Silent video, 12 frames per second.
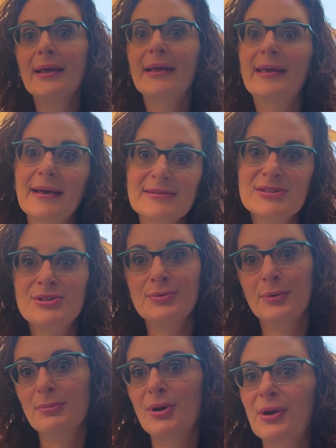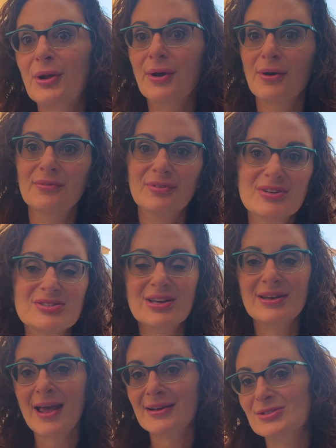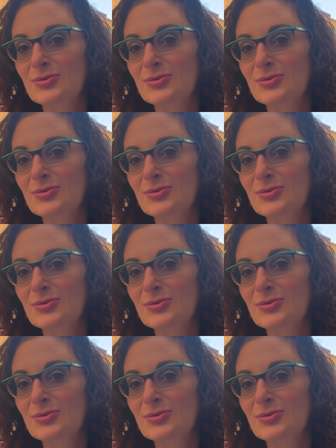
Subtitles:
Guess who I'm going to go visit next